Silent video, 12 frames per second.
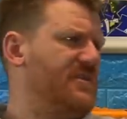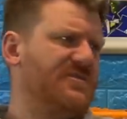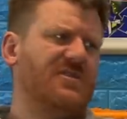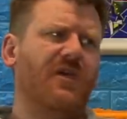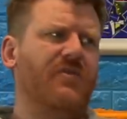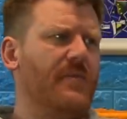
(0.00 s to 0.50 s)
of
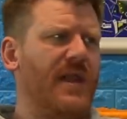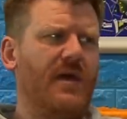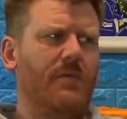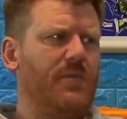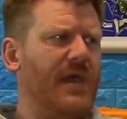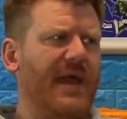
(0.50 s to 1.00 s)
South
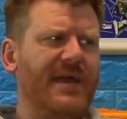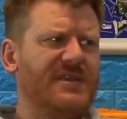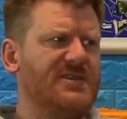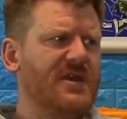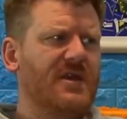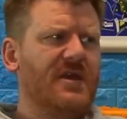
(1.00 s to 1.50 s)
American
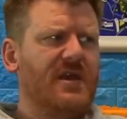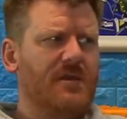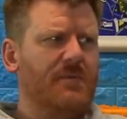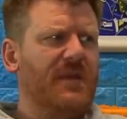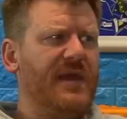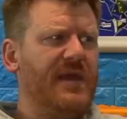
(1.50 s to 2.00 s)
players
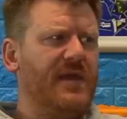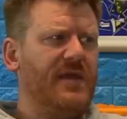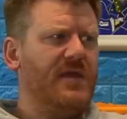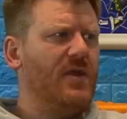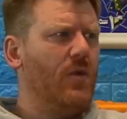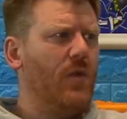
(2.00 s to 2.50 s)
can be,
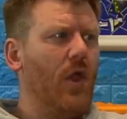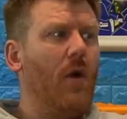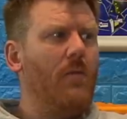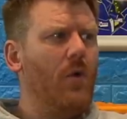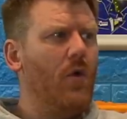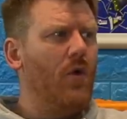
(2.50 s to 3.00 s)
you know, a
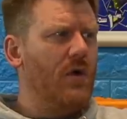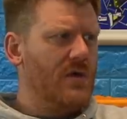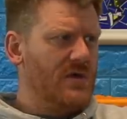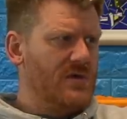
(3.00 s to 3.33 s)
lot more